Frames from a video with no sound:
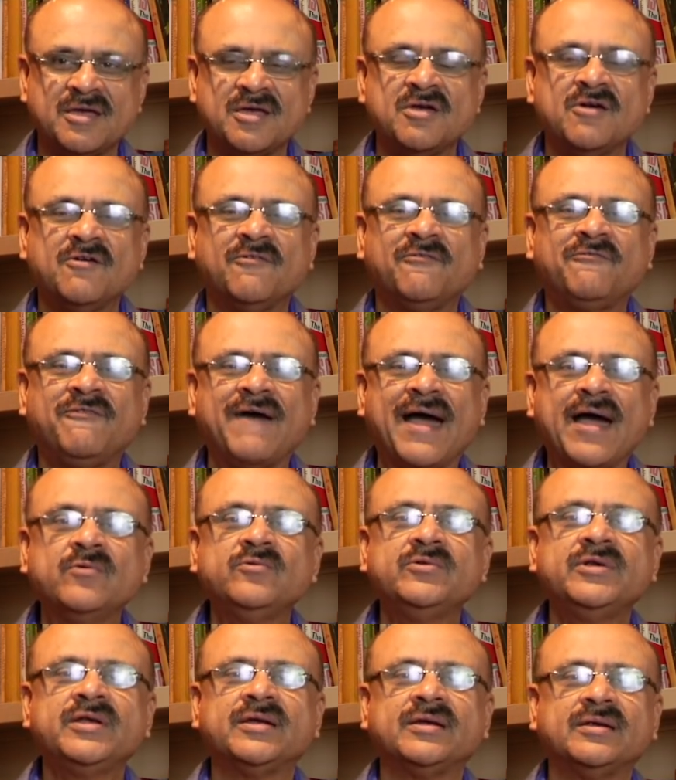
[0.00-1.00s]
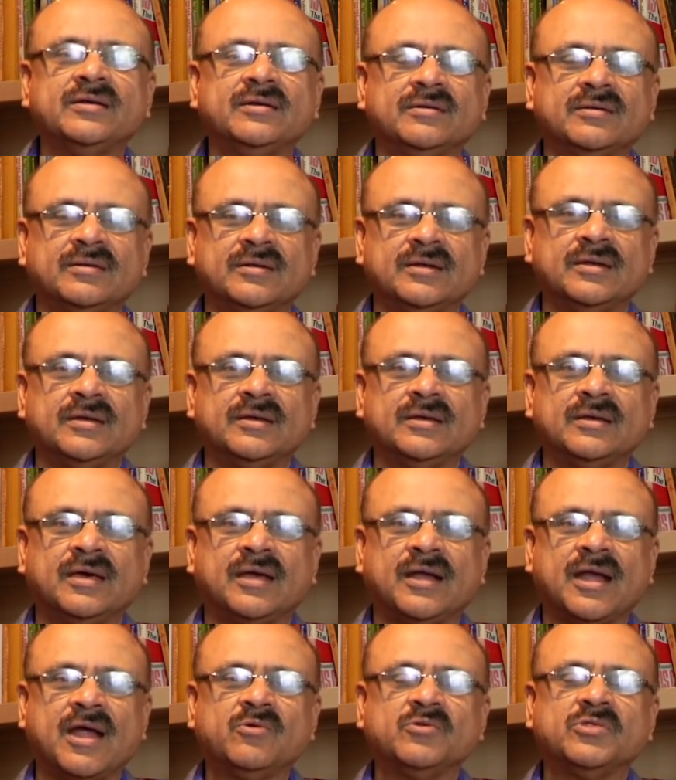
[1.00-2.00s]
founded
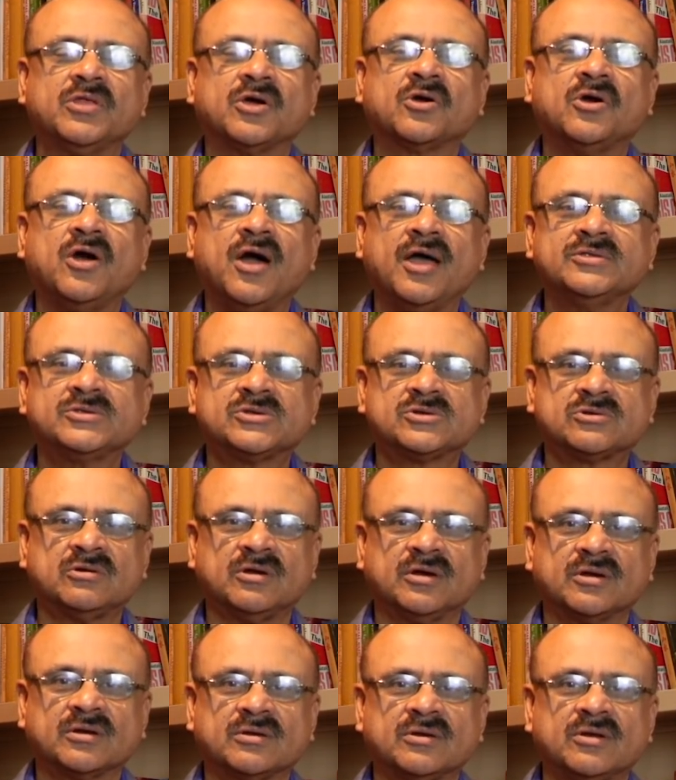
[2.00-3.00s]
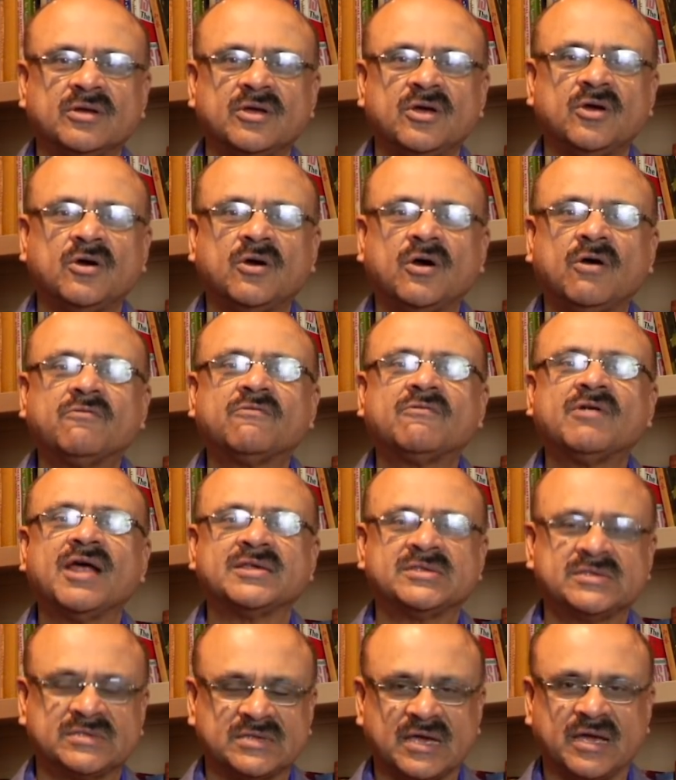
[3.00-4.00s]
around the construct of
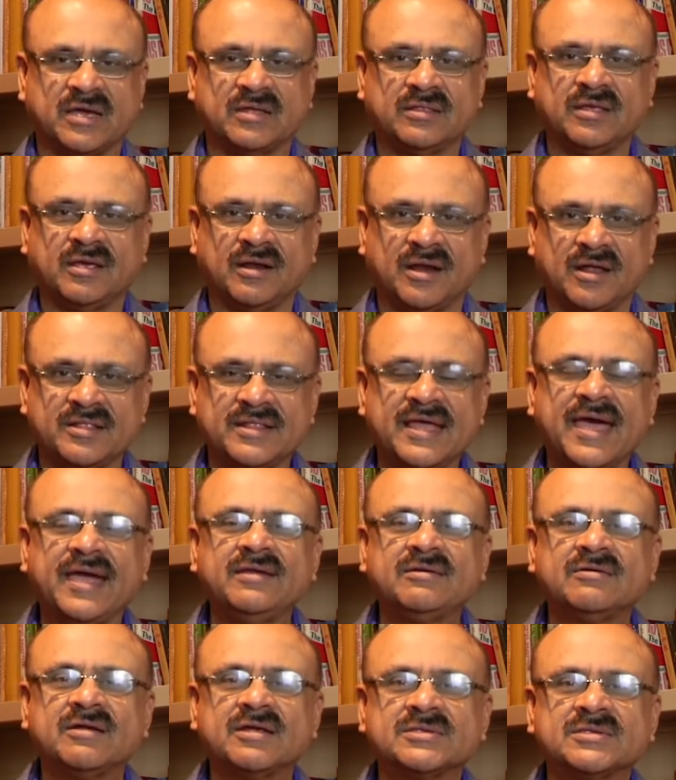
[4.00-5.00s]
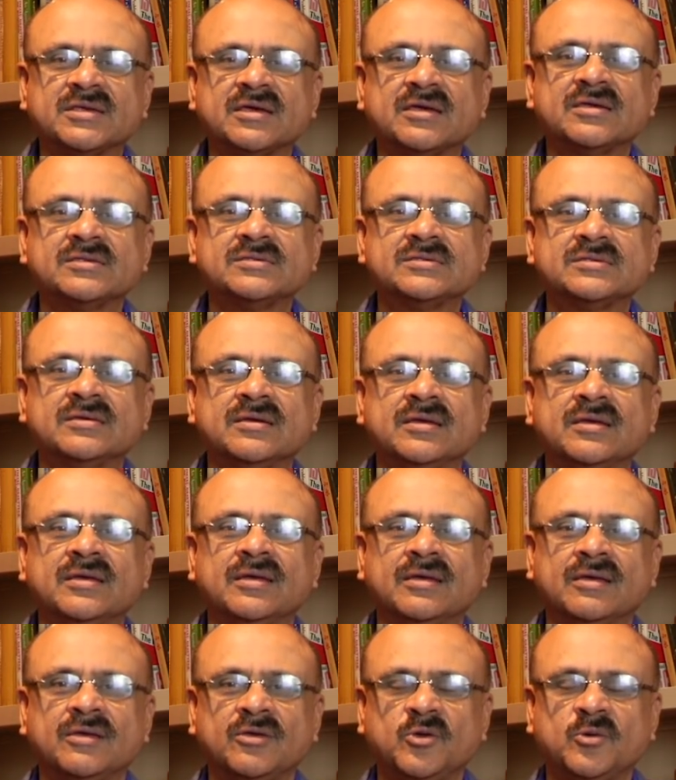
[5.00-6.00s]
rasa. There are 9 rasas.
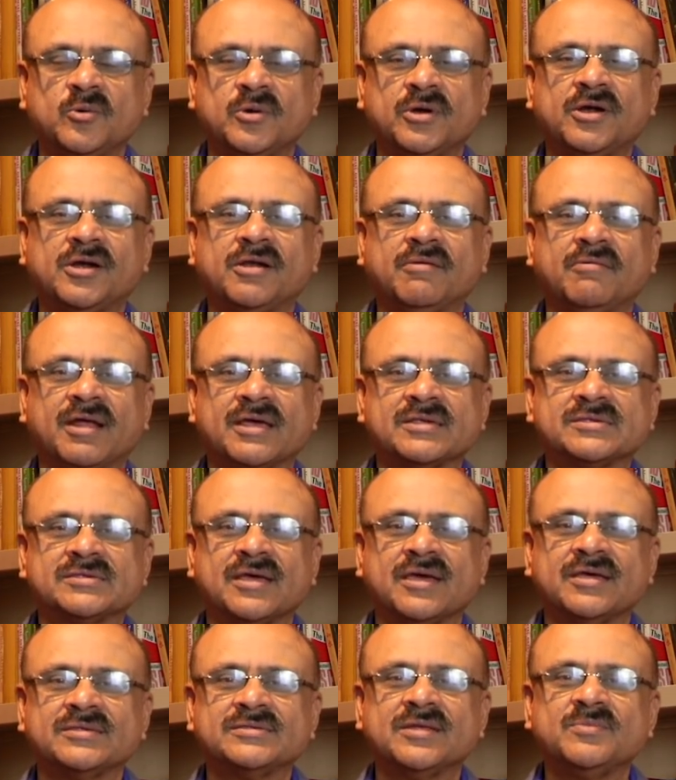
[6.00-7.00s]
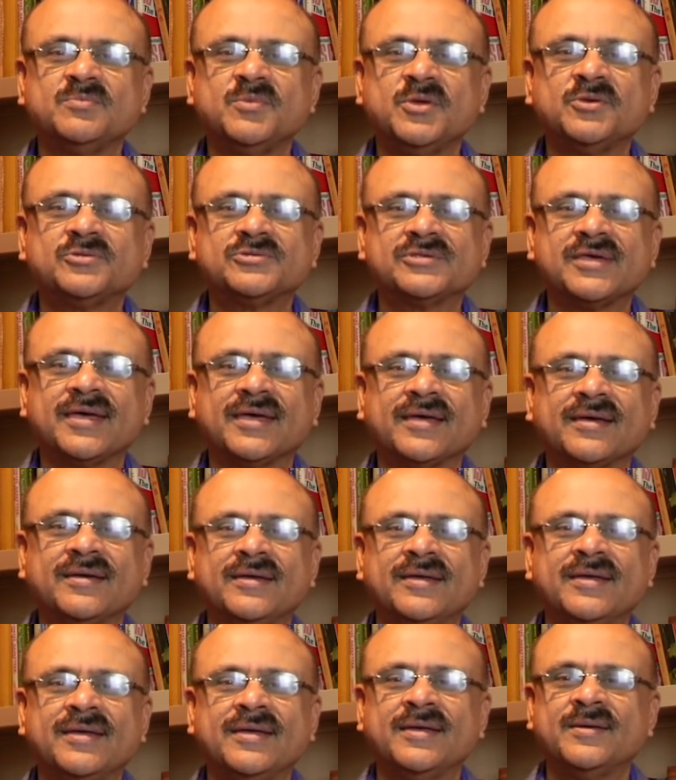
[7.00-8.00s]
You heard of rasas in music,
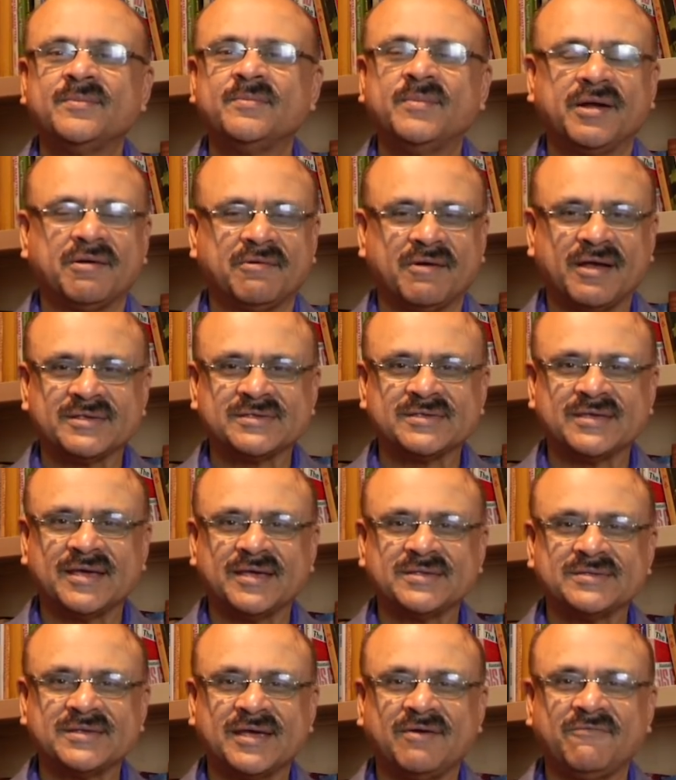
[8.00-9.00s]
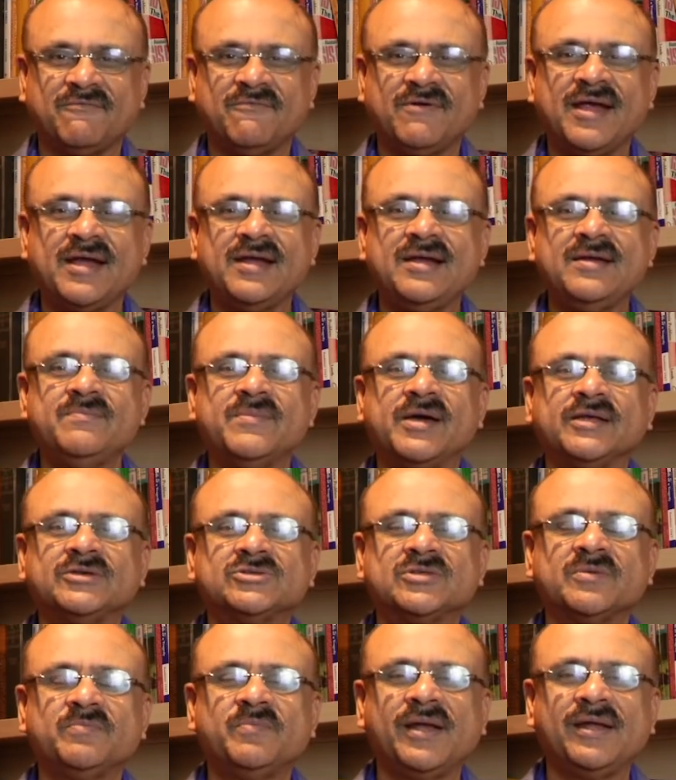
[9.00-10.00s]
but rasas are very much
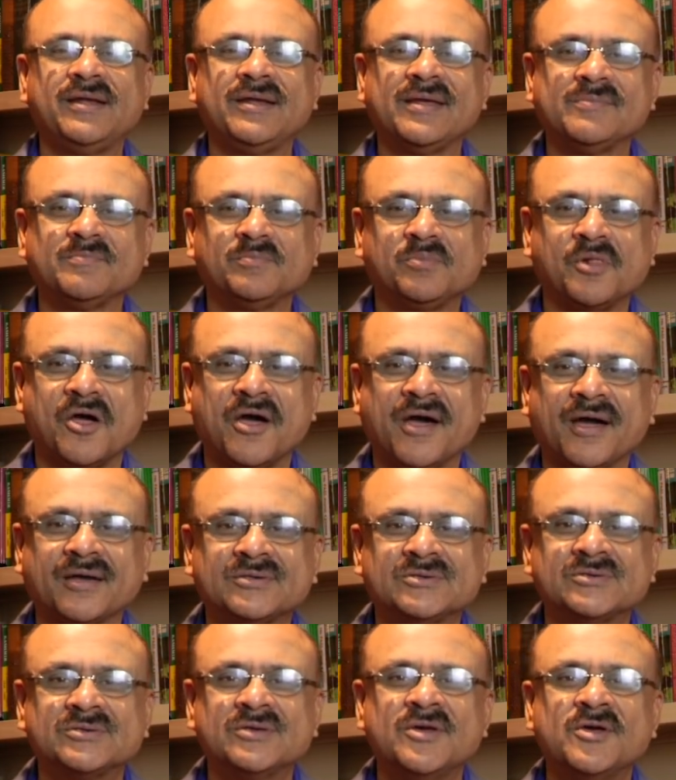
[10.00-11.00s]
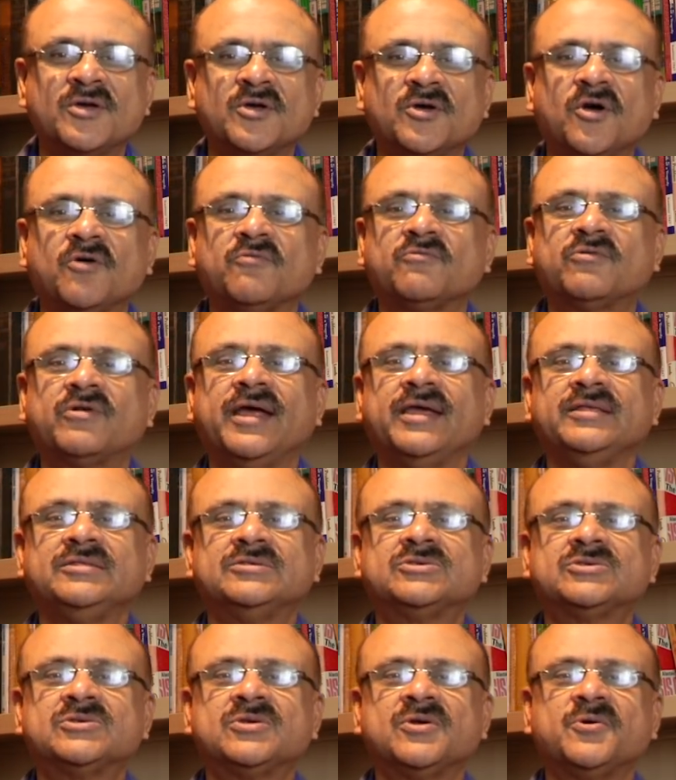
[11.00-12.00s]
the building blocks of great
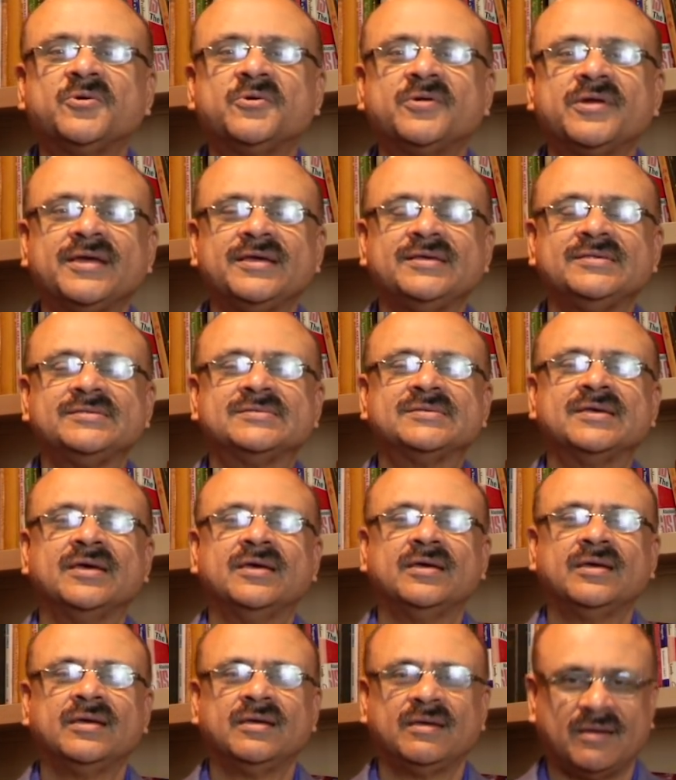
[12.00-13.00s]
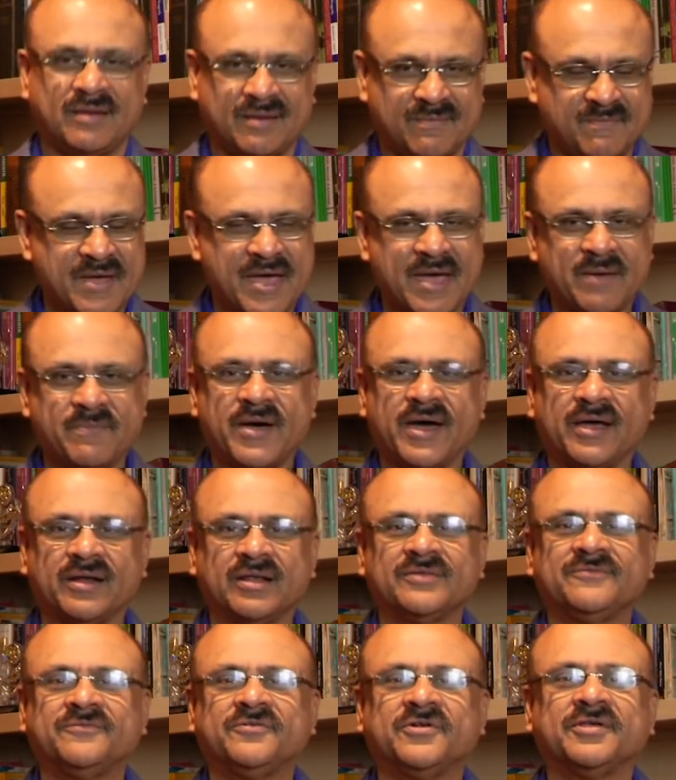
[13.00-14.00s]
stories. Mahabharata,
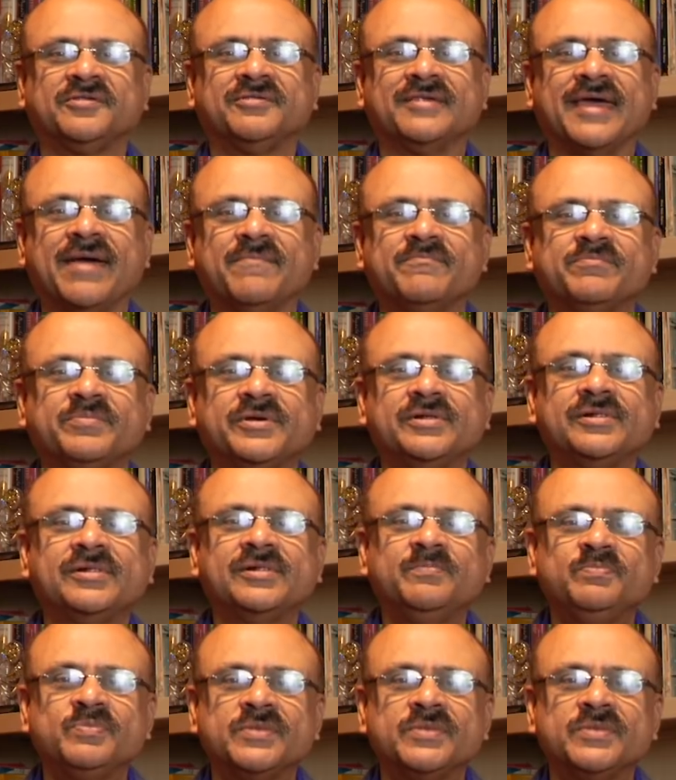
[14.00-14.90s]
for example,